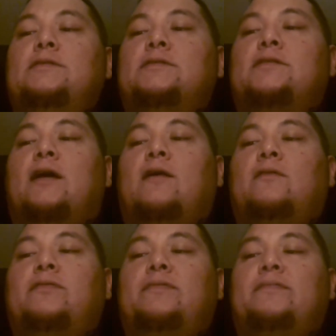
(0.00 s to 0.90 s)
So,
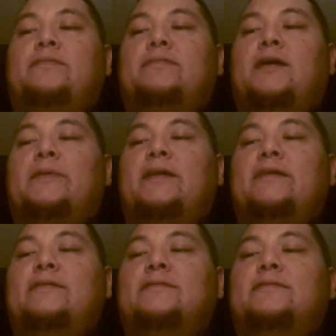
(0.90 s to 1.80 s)
I
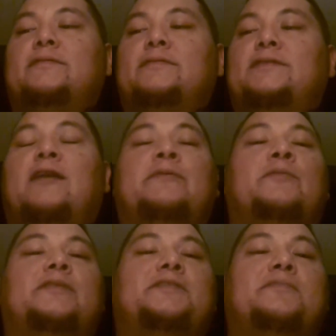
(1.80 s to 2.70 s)
mean, tell me
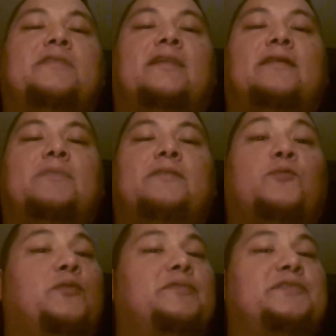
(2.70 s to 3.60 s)
what you think.
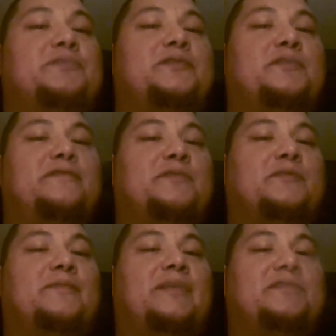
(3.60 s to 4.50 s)
What would you do if you were
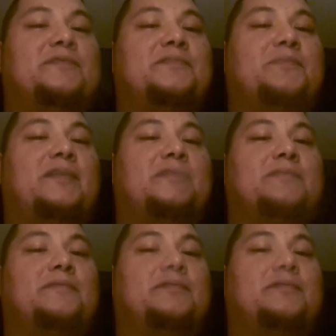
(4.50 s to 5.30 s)
in my situation?